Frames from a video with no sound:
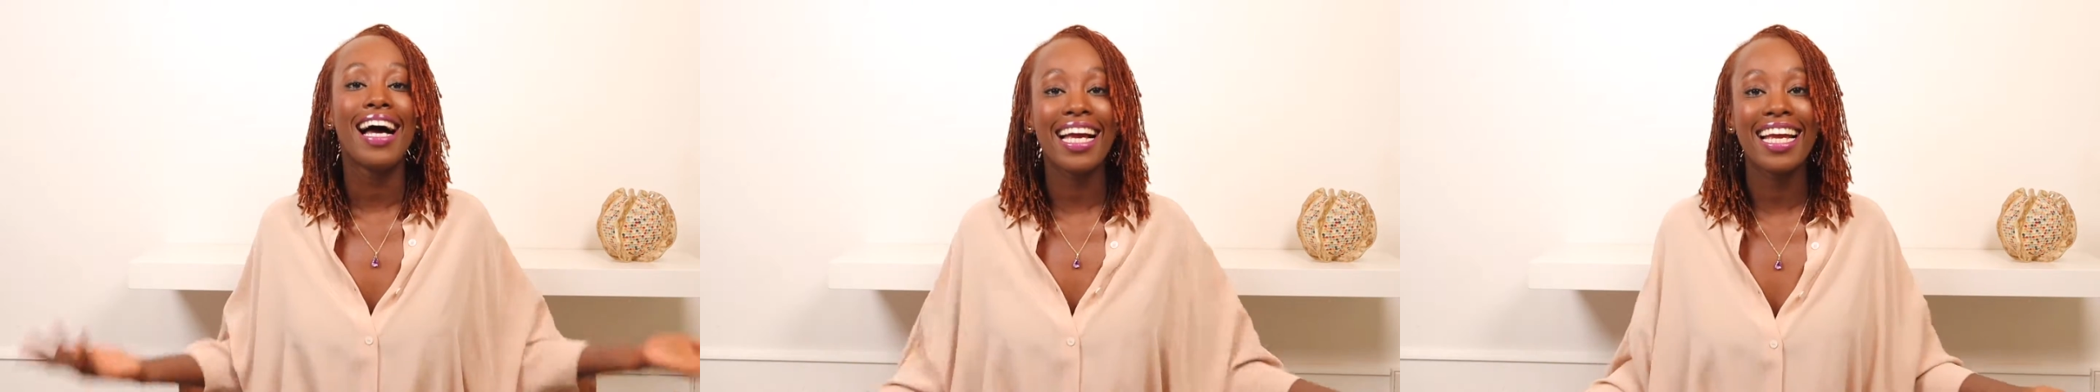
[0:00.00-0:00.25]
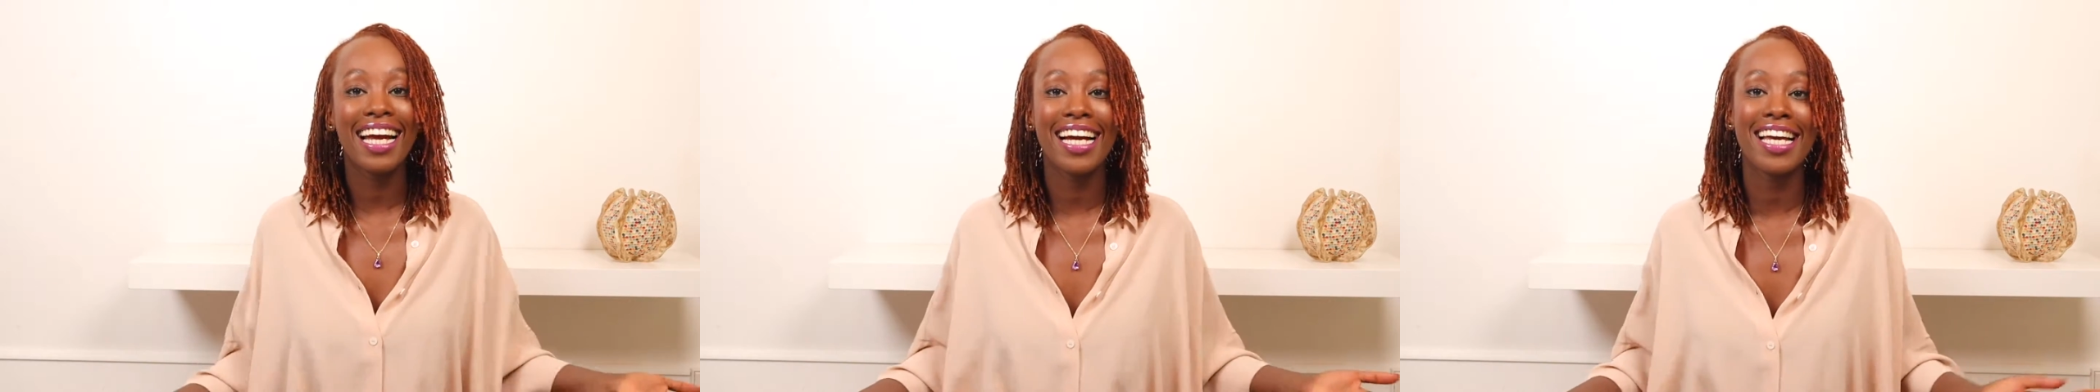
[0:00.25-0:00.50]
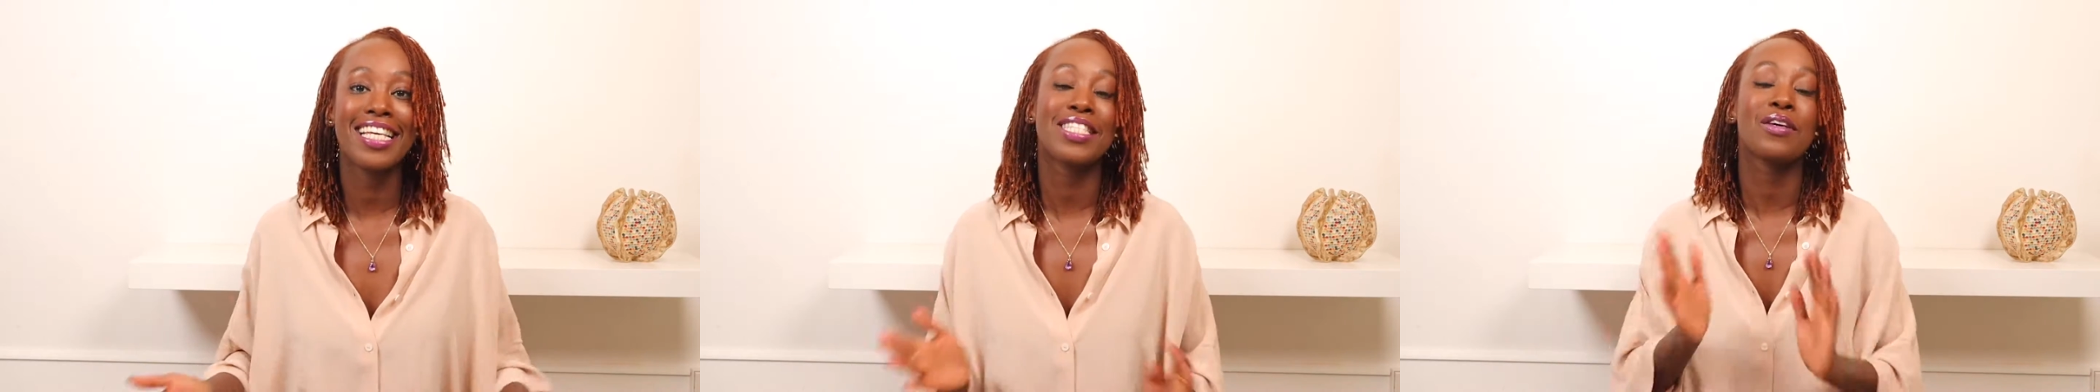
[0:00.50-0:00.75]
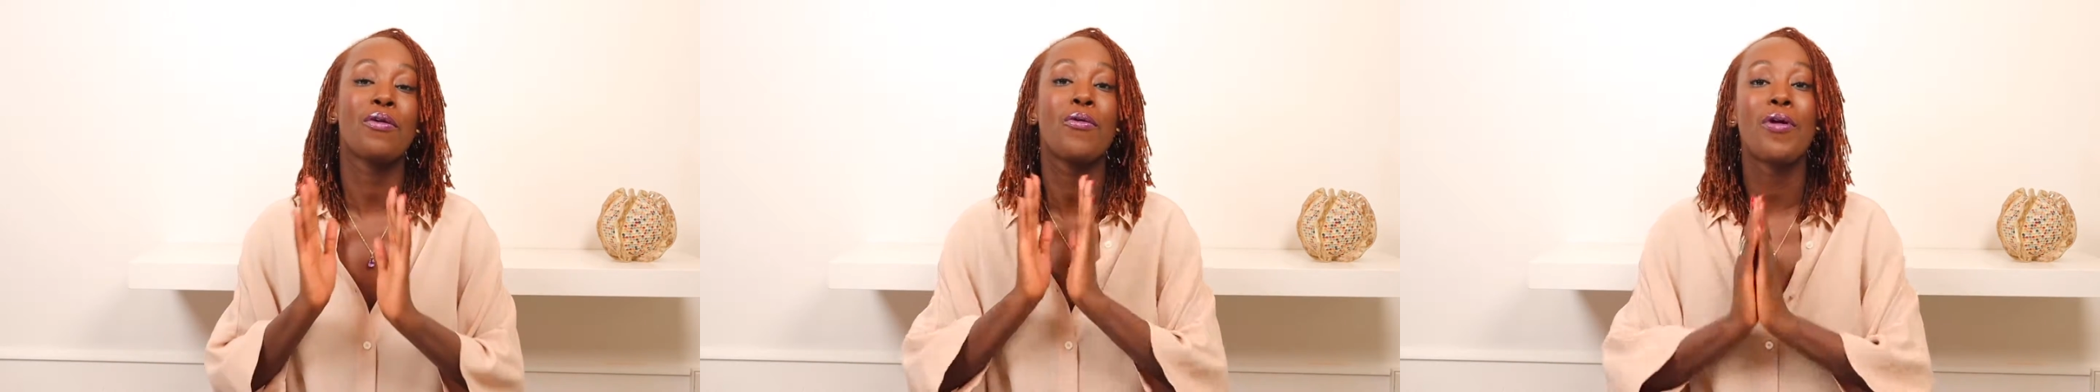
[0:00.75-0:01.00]
Hi
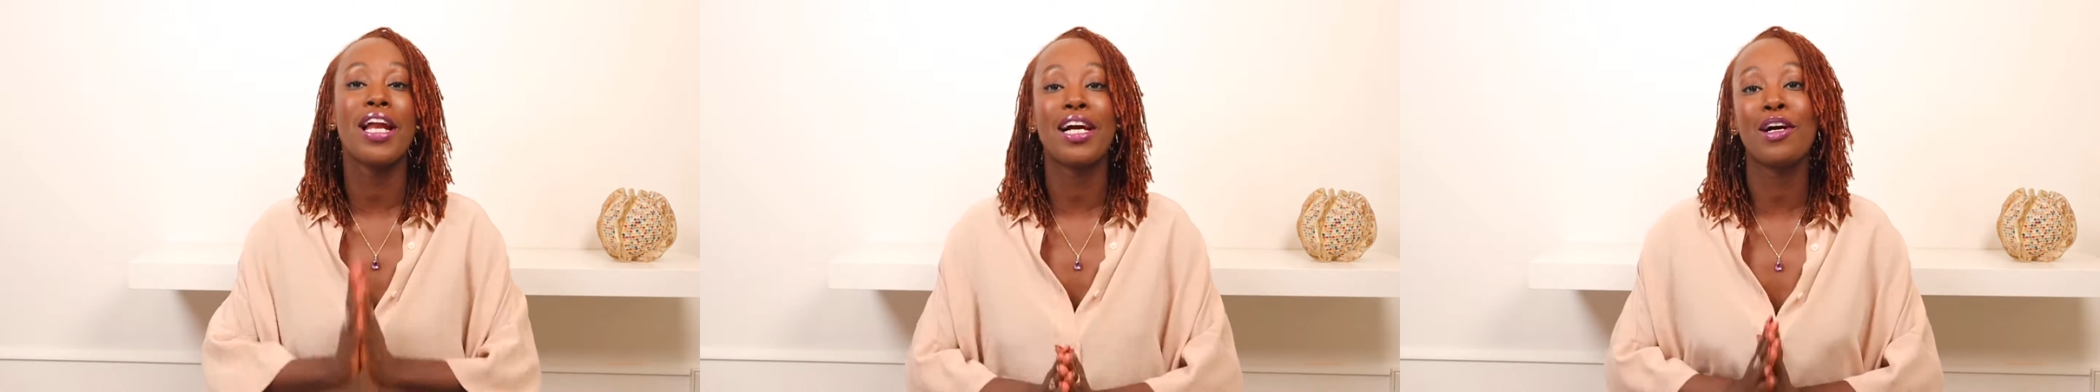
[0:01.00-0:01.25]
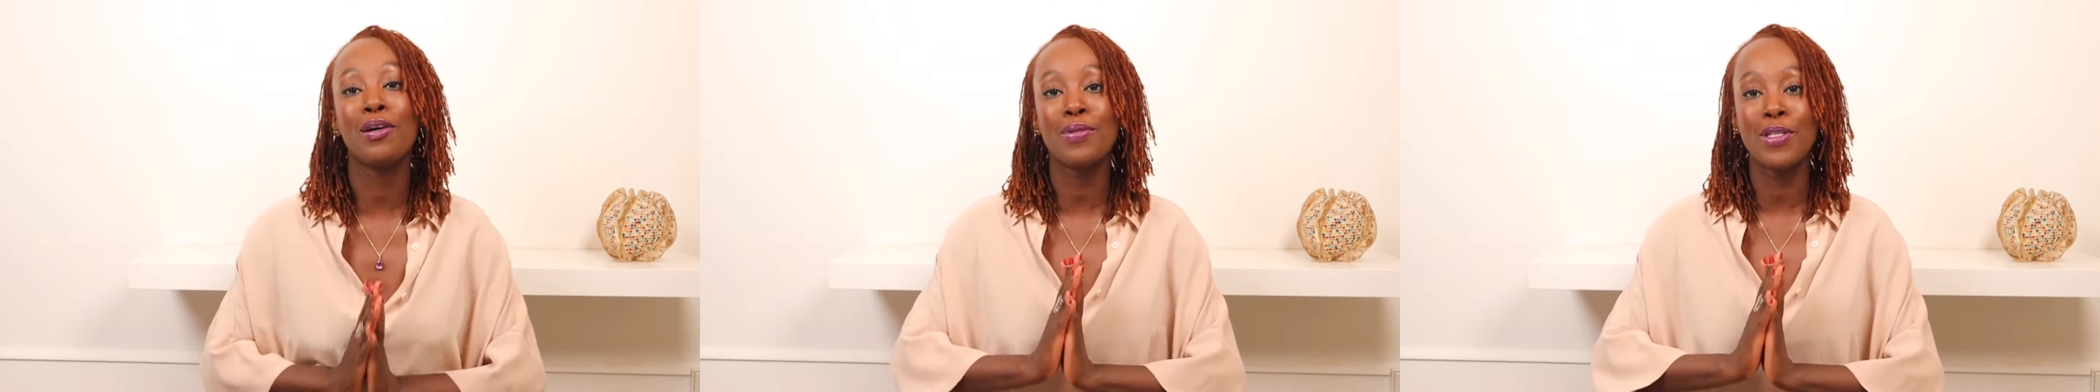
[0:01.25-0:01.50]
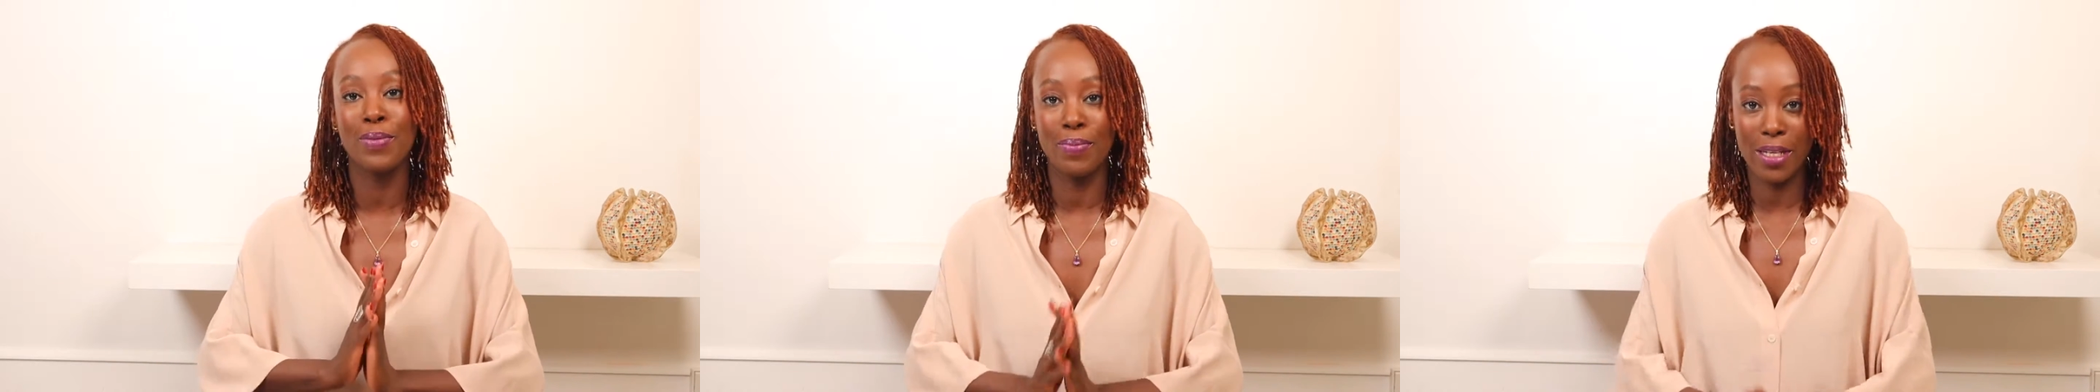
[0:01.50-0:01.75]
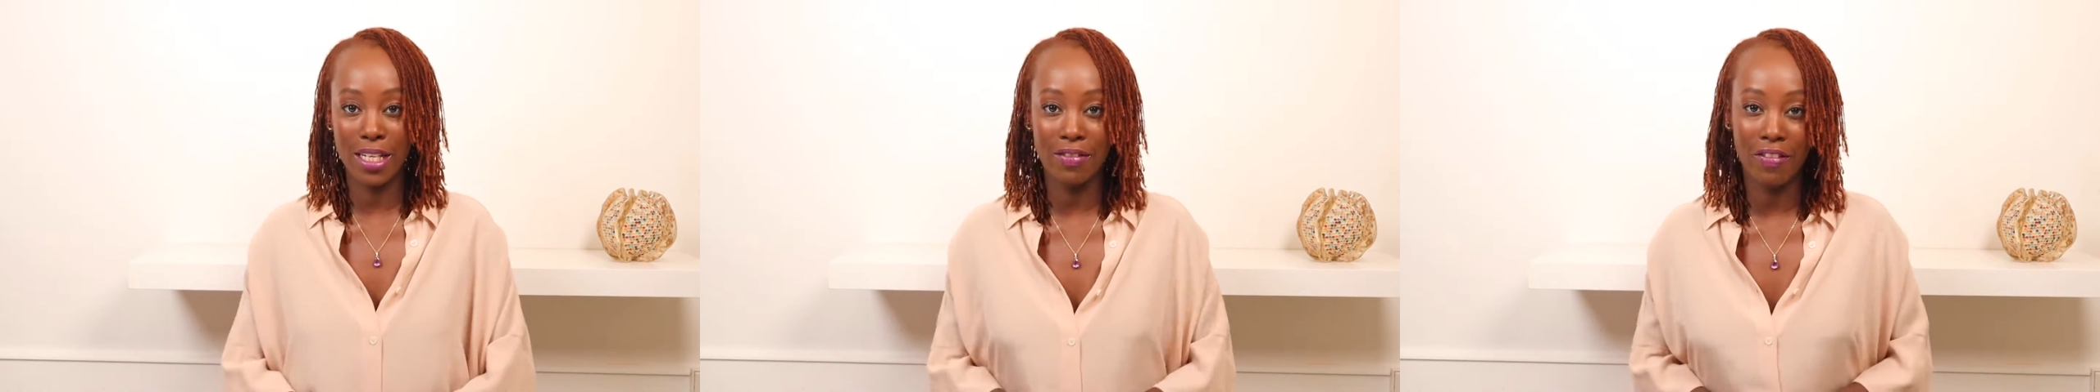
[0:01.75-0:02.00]
guys, welcome to
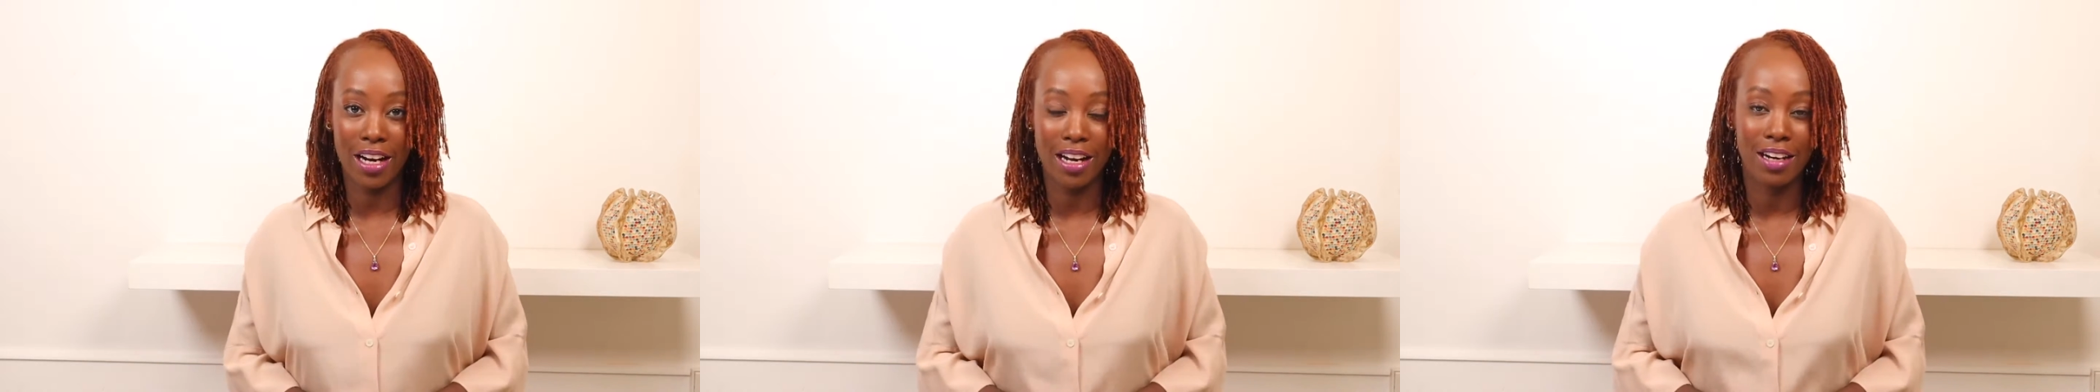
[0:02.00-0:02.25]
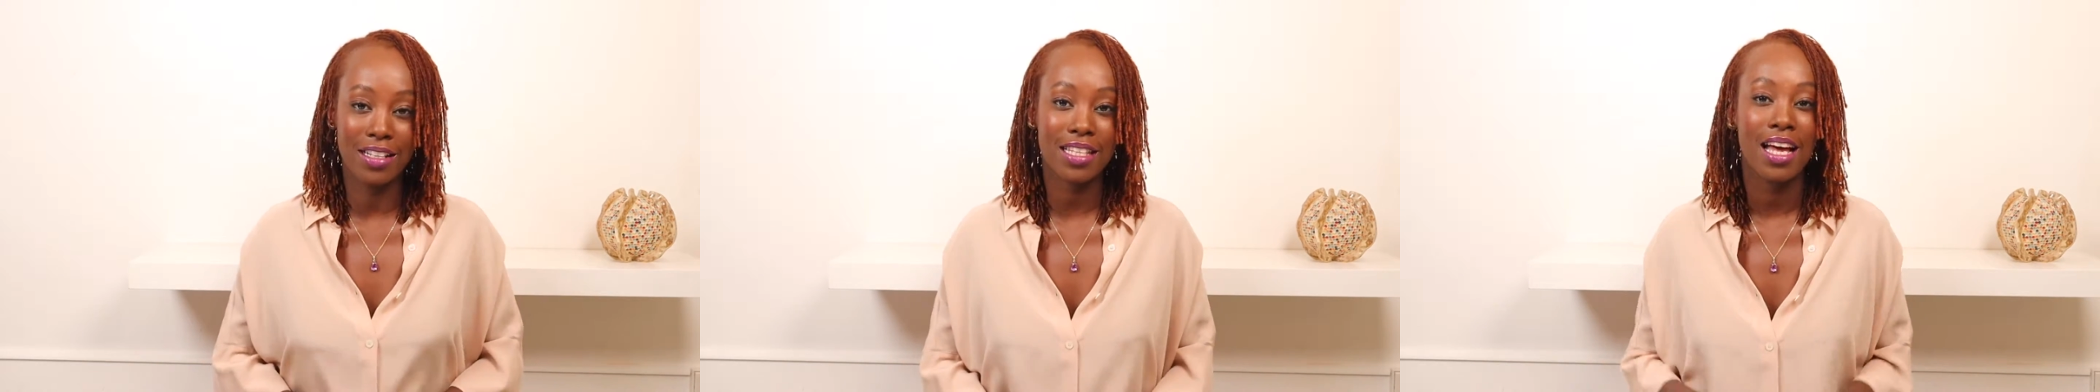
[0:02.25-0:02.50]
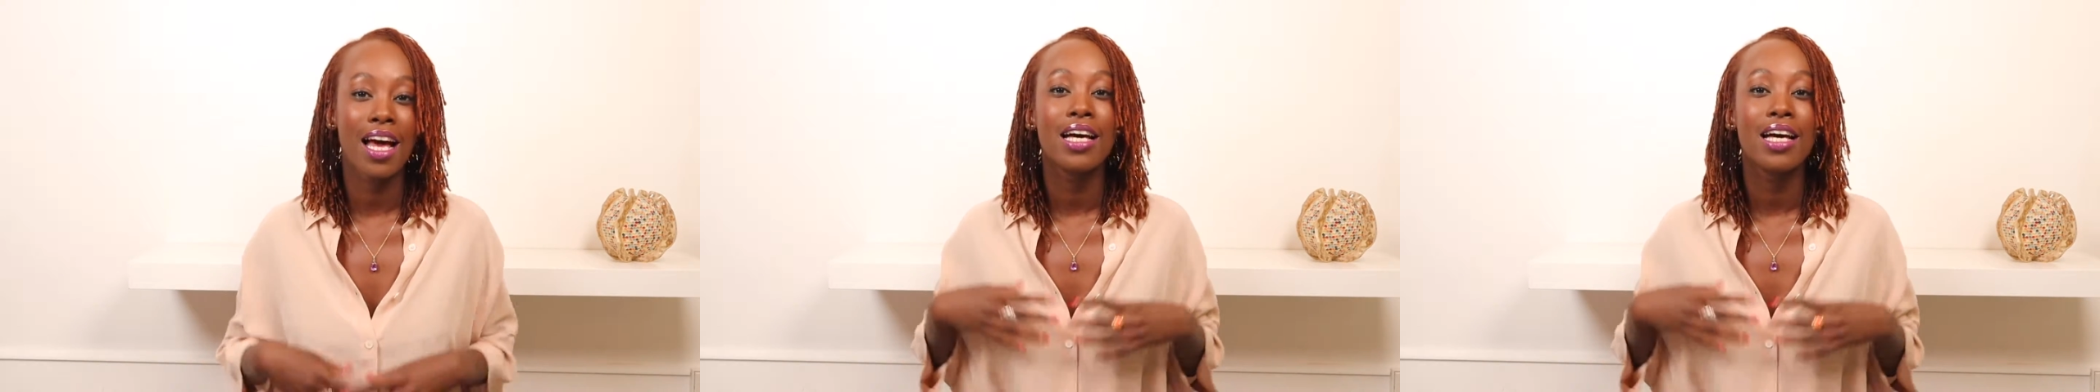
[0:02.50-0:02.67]
Beauty Fellows.